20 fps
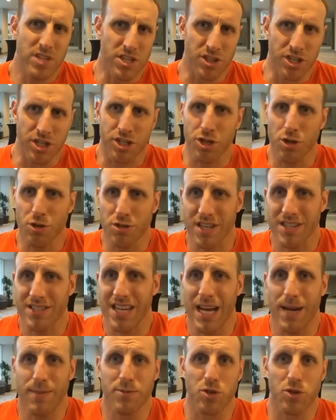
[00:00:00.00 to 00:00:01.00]
the deuce
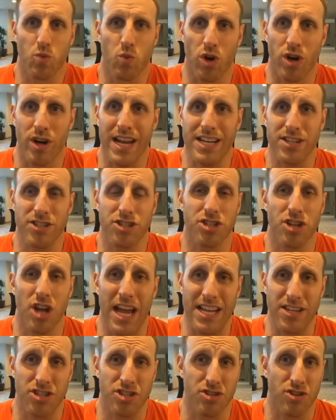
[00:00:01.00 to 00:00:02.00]
attempts weren't
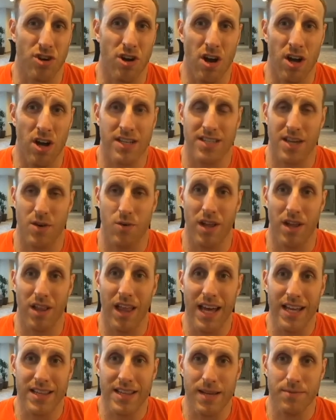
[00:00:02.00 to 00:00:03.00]
as strong as I would have
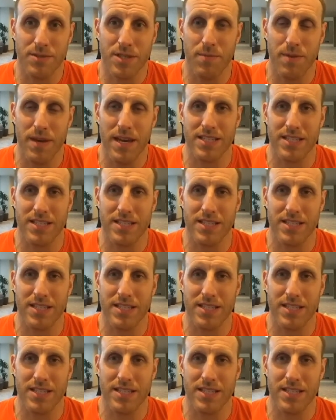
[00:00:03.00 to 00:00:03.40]
liked them to be,